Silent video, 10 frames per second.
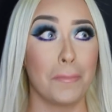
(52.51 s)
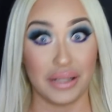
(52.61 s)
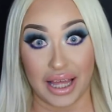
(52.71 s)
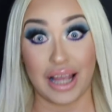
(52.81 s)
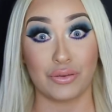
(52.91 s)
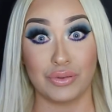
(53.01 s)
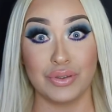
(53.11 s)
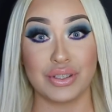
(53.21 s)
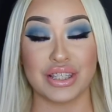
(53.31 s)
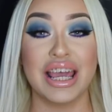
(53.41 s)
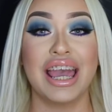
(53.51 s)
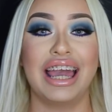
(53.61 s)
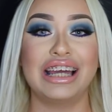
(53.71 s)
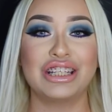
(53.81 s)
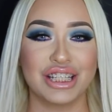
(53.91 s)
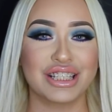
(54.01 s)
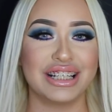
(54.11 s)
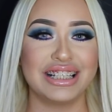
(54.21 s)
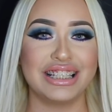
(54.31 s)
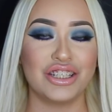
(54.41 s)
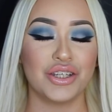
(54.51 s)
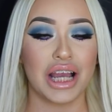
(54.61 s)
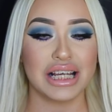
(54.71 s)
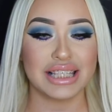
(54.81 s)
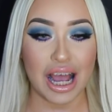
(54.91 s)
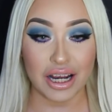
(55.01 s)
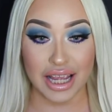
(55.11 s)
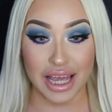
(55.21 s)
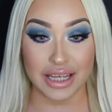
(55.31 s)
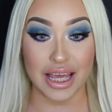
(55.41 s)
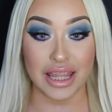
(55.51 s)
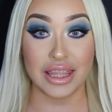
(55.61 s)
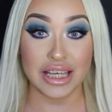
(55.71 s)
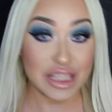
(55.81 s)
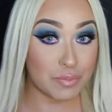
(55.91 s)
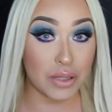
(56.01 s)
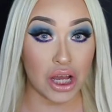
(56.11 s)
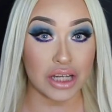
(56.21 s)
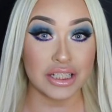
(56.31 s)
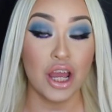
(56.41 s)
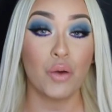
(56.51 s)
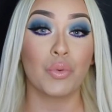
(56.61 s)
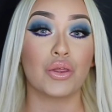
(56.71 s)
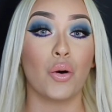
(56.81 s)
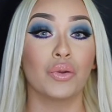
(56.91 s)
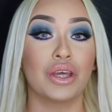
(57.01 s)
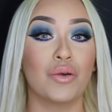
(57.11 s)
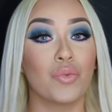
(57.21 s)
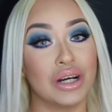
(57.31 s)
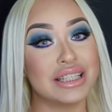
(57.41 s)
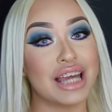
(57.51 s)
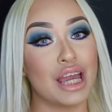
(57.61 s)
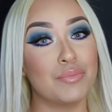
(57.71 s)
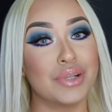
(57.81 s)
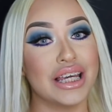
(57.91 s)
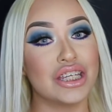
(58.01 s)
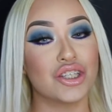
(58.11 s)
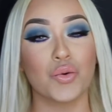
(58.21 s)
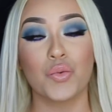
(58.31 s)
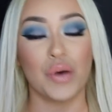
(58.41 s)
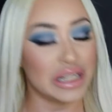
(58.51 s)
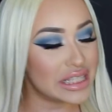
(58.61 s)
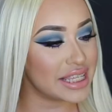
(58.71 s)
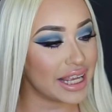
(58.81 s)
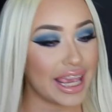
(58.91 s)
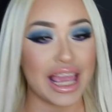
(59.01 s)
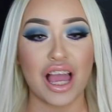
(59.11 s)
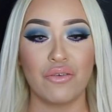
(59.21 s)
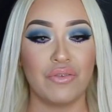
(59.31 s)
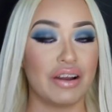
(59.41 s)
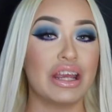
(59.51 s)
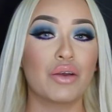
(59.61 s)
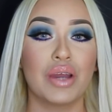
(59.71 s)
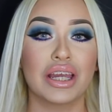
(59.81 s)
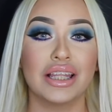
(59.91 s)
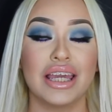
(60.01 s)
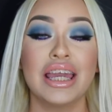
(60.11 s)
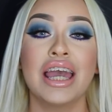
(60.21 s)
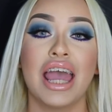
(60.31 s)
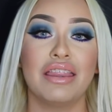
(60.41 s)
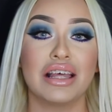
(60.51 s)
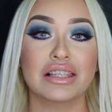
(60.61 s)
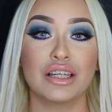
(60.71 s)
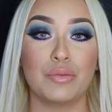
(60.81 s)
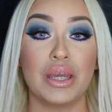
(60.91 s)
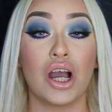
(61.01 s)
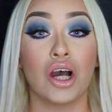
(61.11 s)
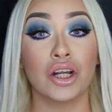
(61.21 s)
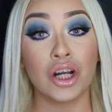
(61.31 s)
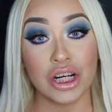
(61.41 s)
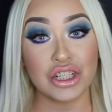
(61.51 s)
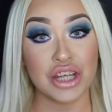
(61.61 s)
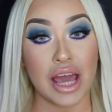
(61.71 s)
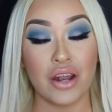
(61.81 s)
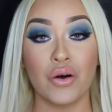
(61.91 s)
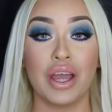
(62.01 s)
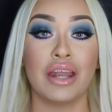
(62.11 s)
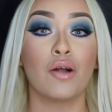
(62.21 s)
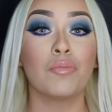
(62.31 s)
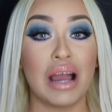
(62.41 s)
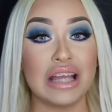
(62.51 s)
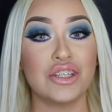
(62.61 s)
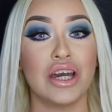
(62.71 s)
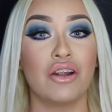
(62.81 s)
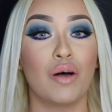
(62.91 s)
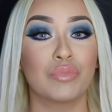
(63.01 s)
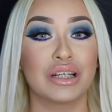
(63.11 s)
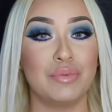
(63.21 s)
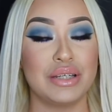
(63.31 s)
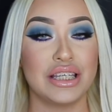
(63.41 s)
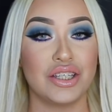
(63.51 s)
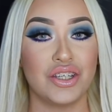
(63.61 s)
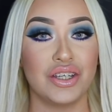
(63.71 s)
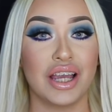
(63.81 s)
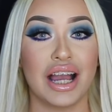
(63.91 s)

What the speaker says: black roots, and she's gonna teach you guys how to get this blonde with only one time bleach, one sitting, very quickly, and that's gonna be on her channel. And on my channel, I'm gonna be teaching you